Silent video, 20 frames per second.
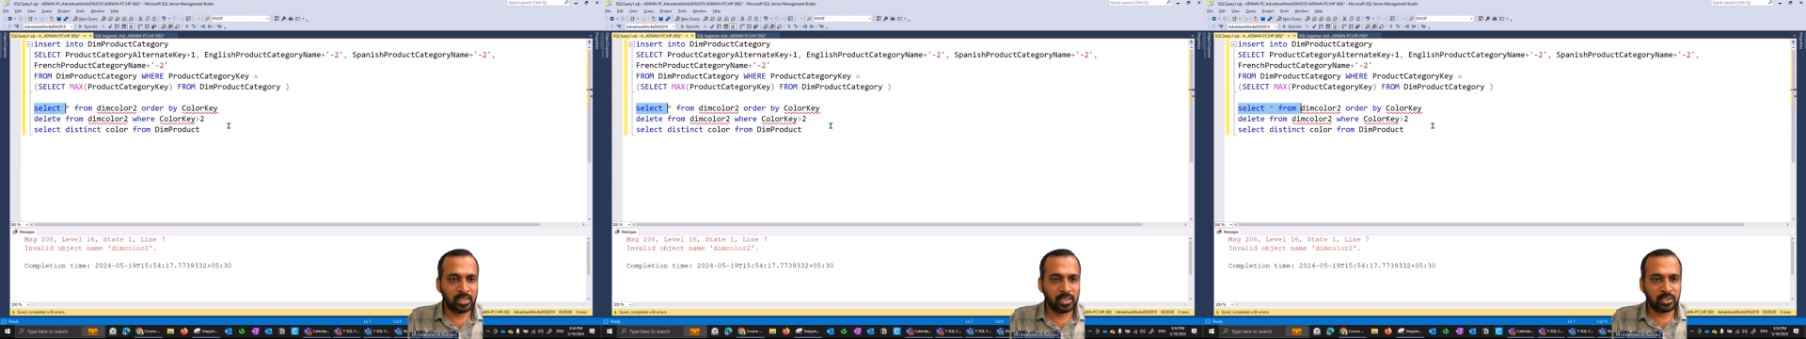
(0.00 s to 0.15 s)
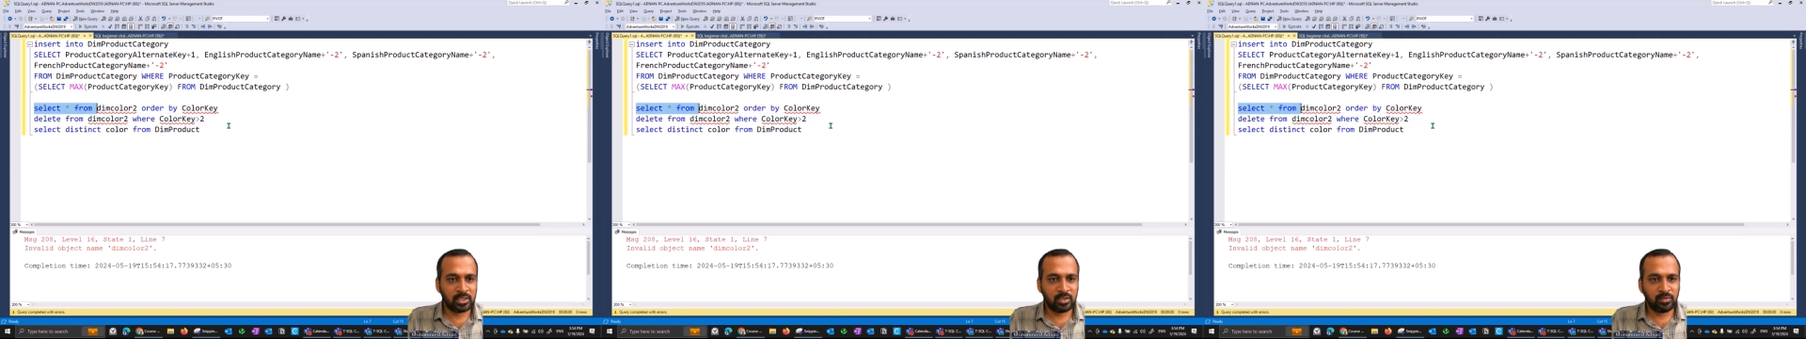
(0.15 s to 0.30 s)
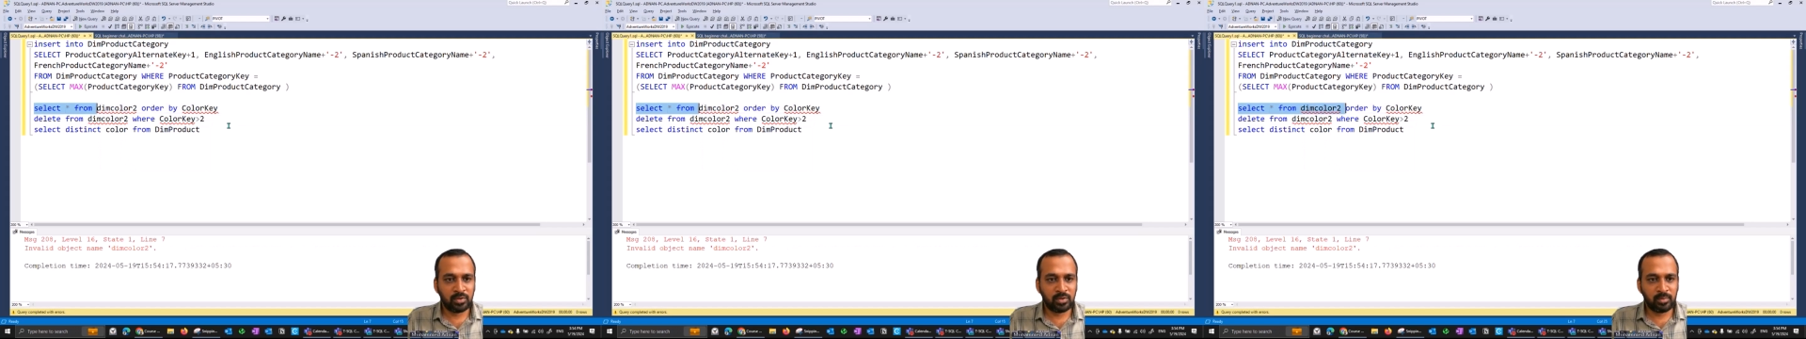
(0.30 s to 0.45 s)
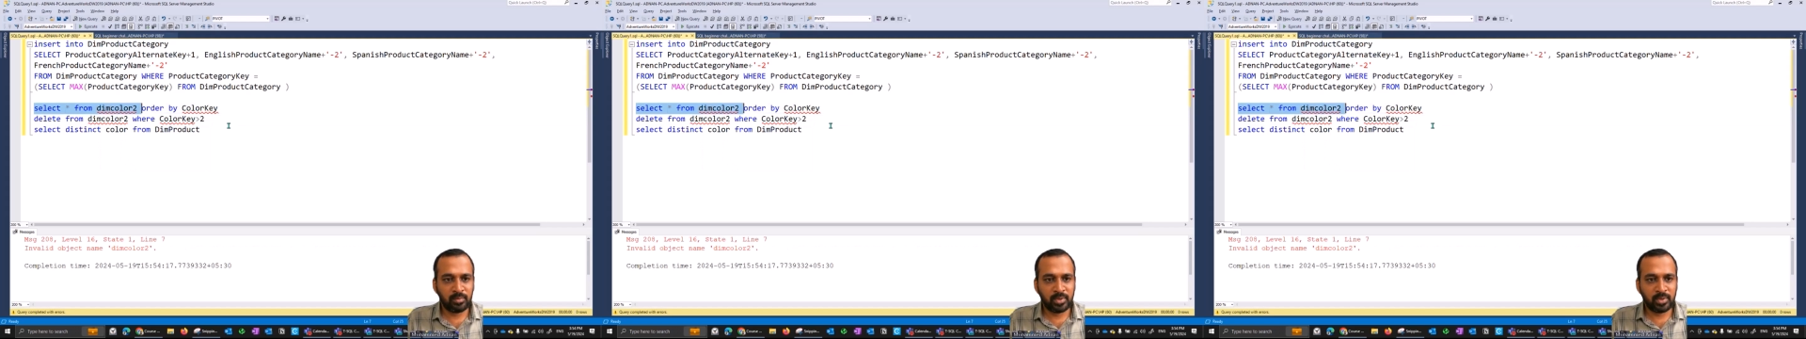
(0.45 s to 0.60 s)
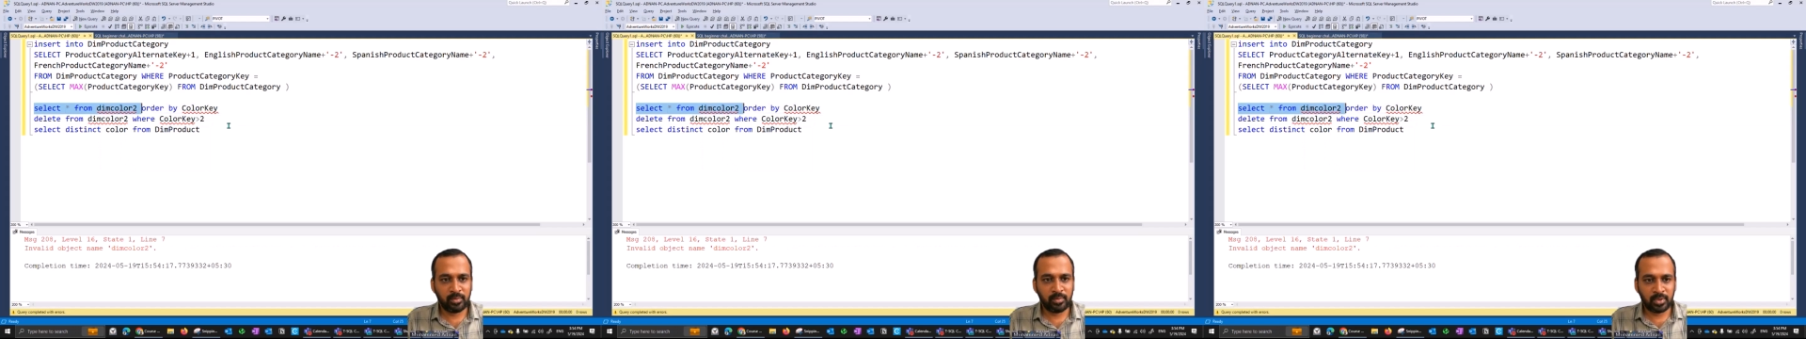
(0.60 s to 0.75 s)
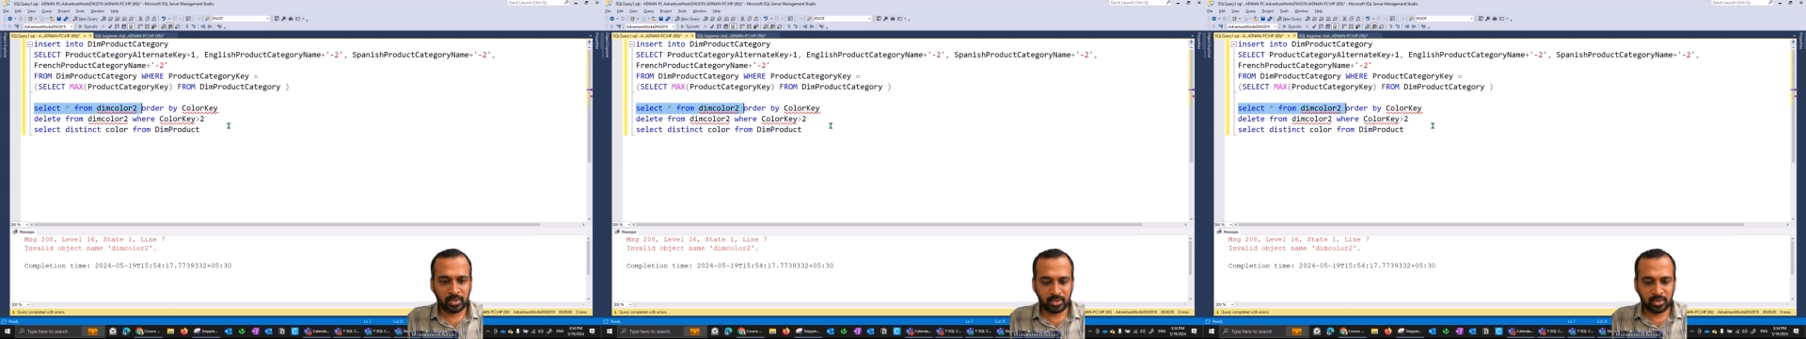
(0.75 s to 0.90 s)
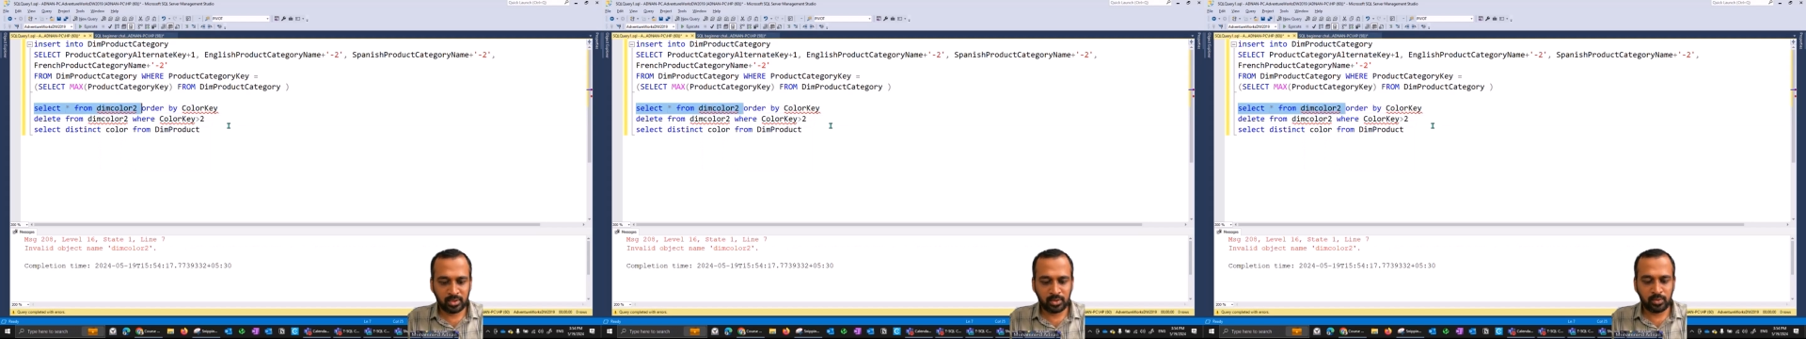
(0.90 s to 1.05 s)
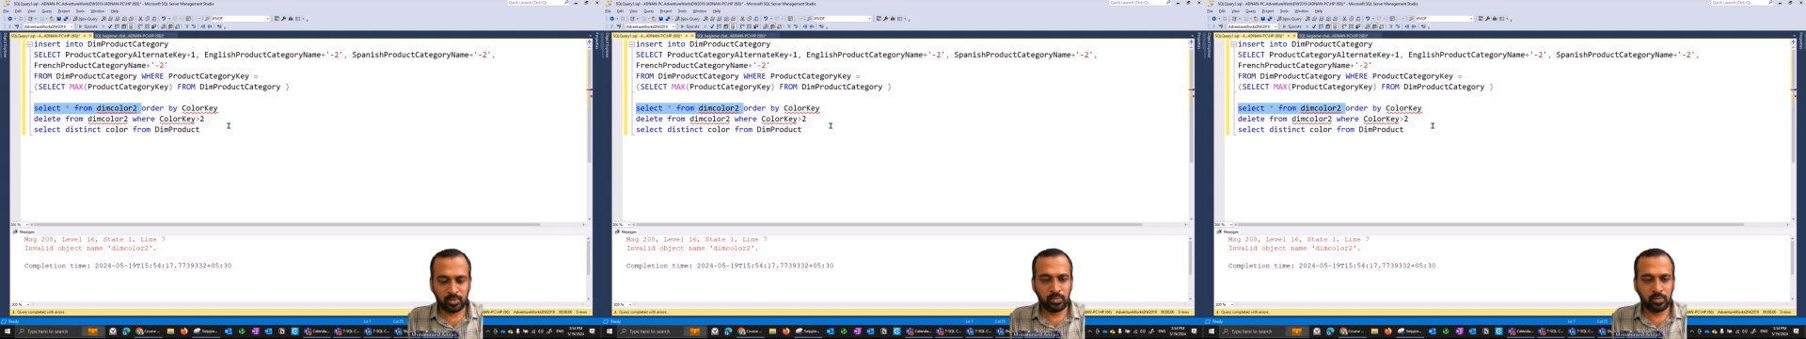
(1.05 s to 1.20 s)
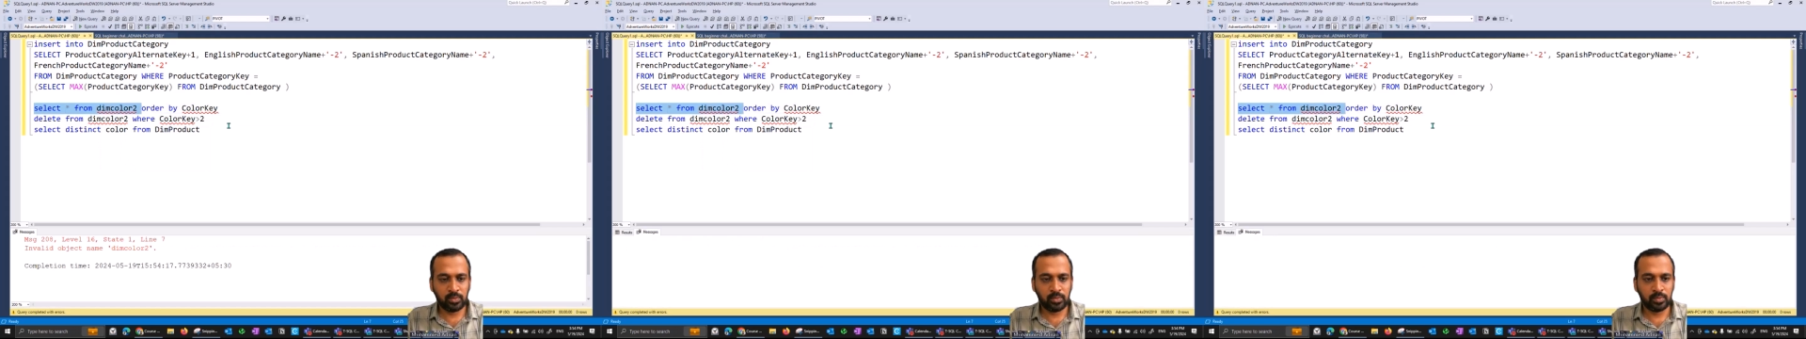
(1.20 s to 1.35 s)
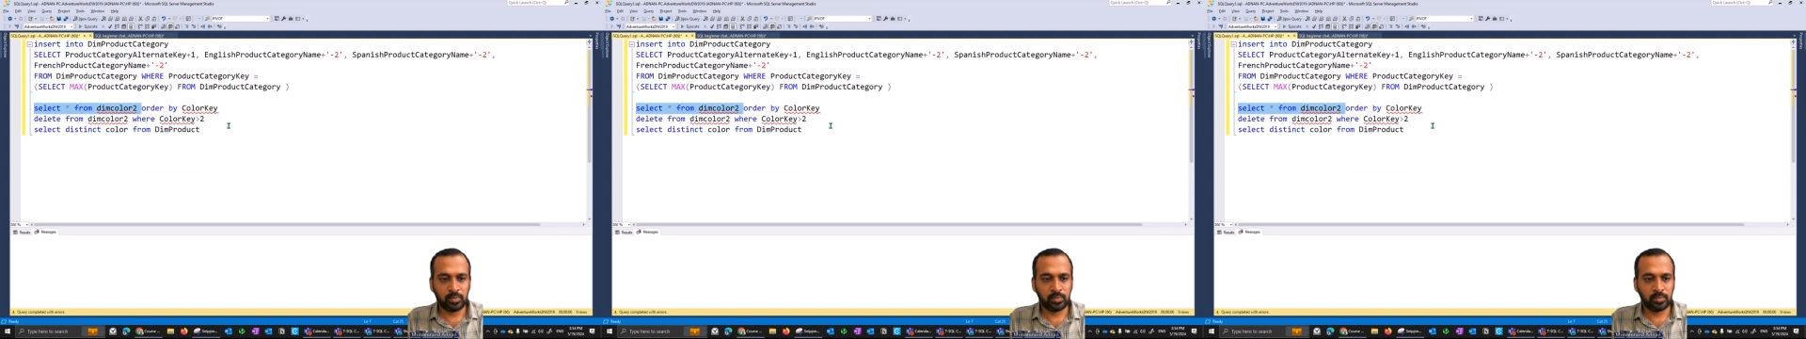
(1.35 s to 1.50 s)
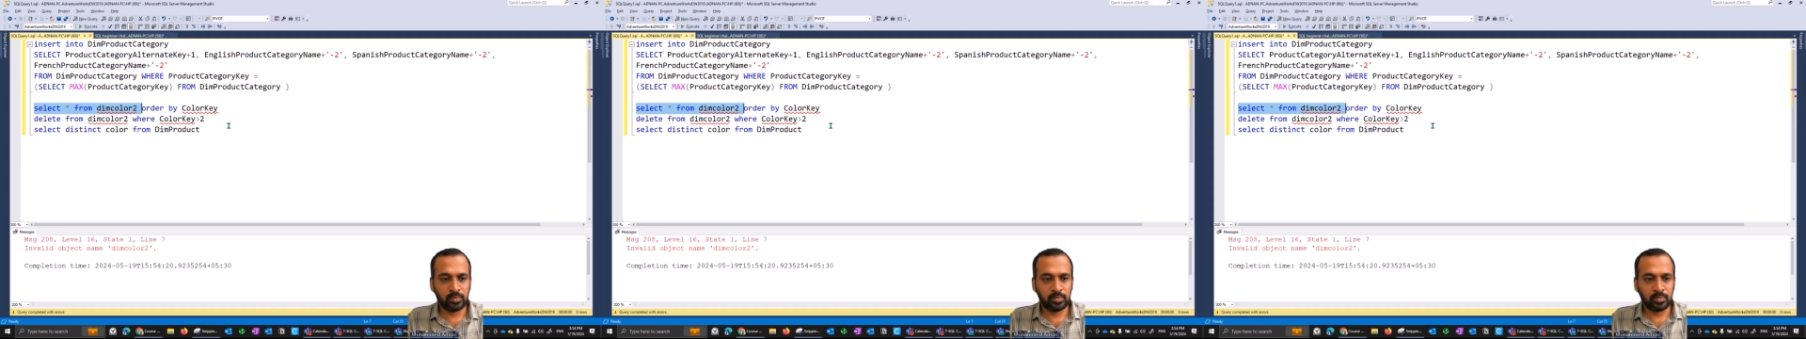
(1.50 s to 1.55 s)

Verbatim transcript: let's start from dim color two.